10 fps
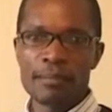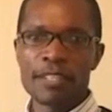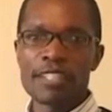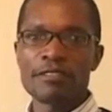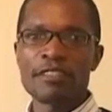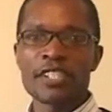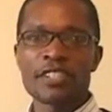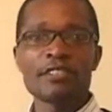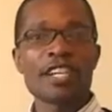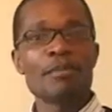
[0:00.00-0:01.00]

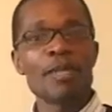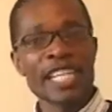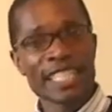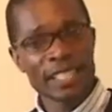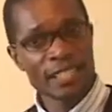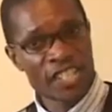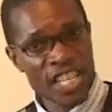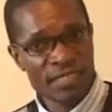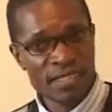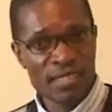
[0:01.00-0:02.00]
preservation of carbonated
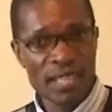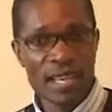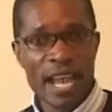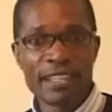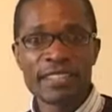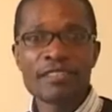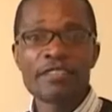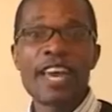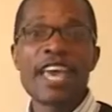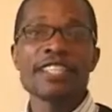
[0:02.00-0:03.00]
drinks, and in
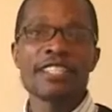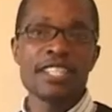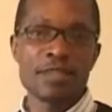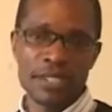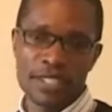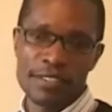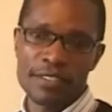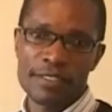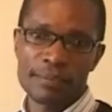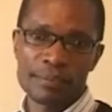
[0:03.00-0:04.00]
fire extinguishers.